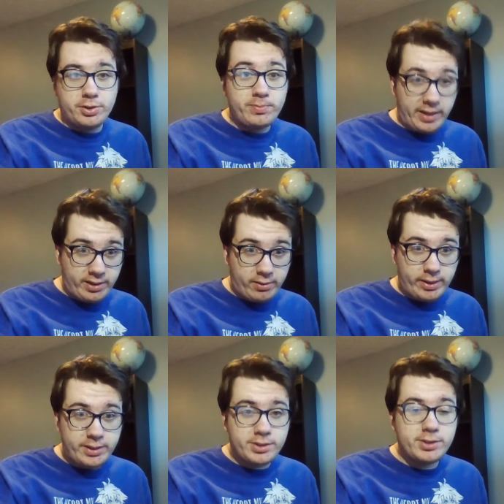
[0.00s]
is
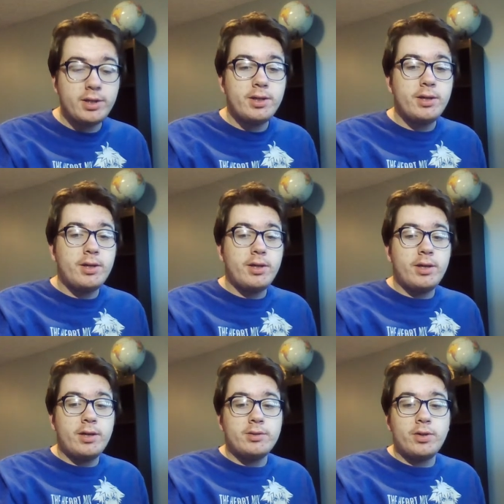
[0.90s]
Bakerix.
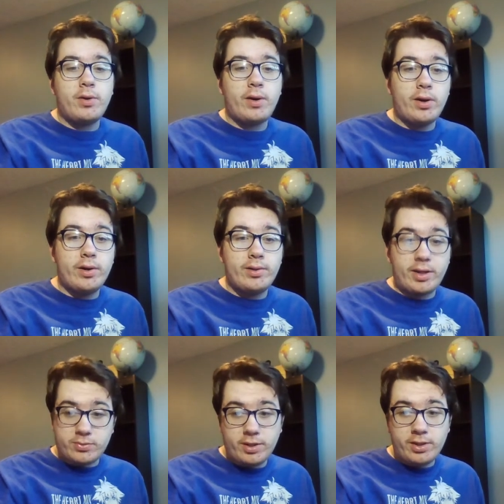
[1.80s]
So
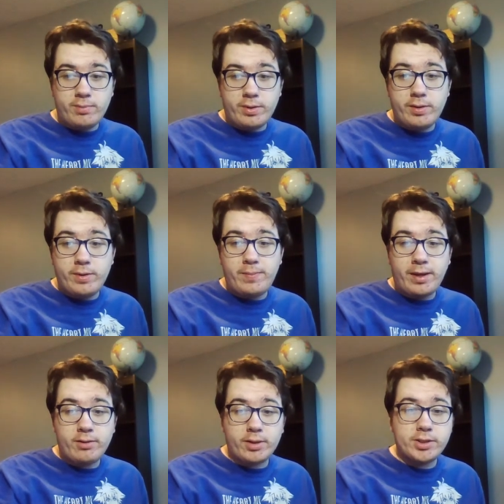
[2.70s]
that's why the uh,
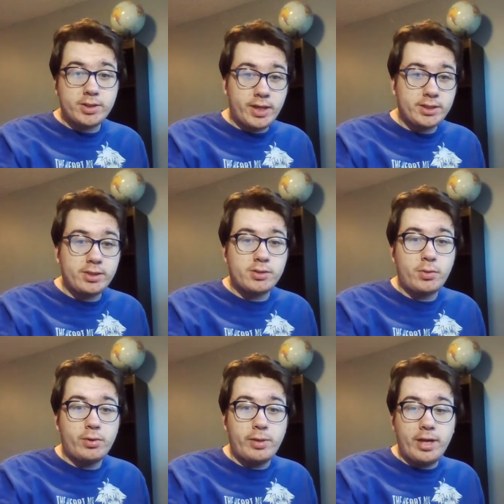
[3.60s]
Bakerix guest is
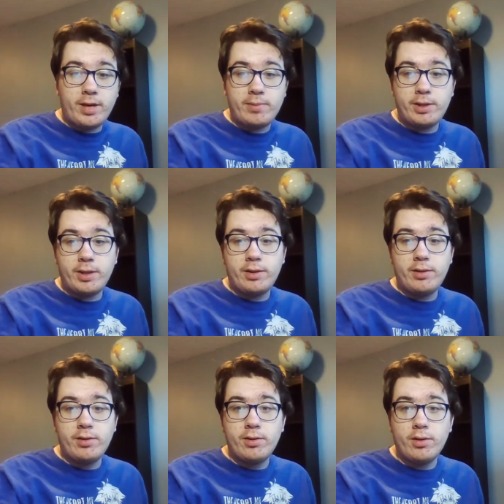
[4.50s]
going to be happening
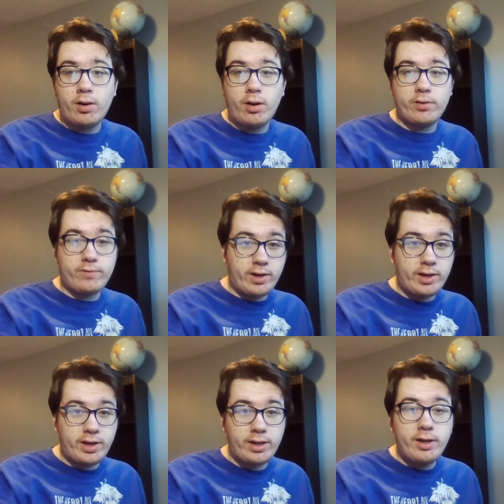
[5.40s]
on
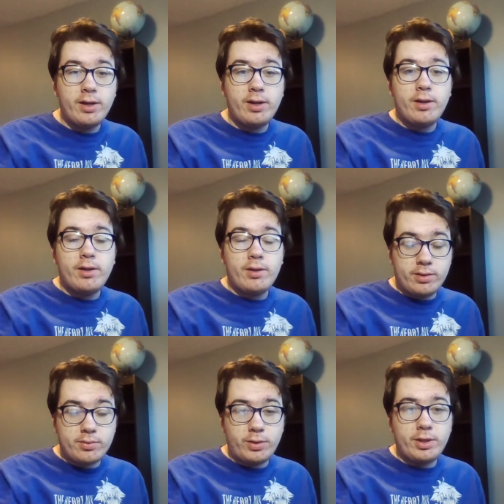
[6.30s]
Friday
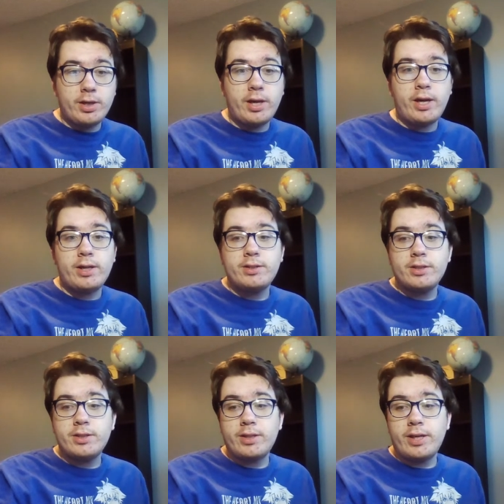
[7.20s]
this week, and
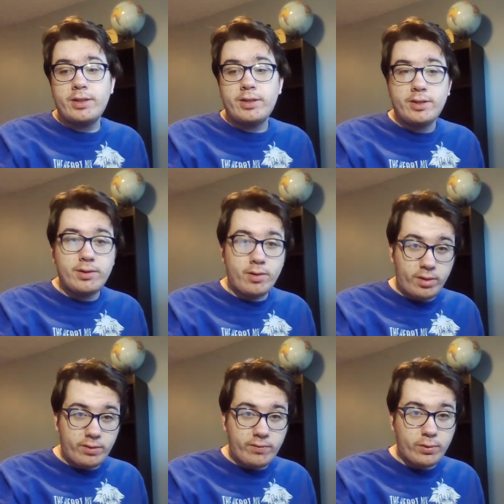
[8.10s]
then
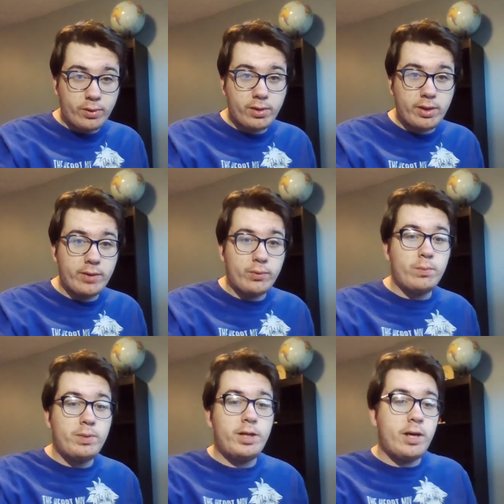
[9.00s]
on the 4th, I will
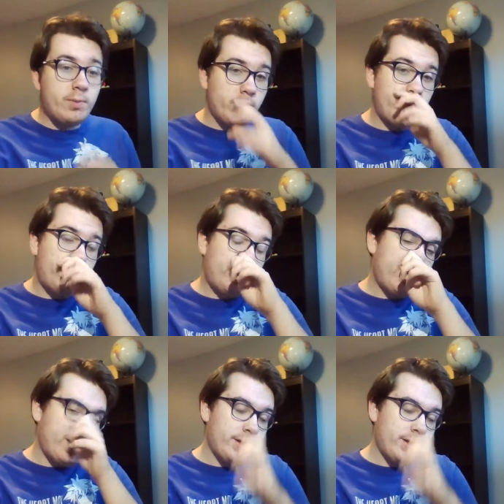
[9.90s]
be uploading.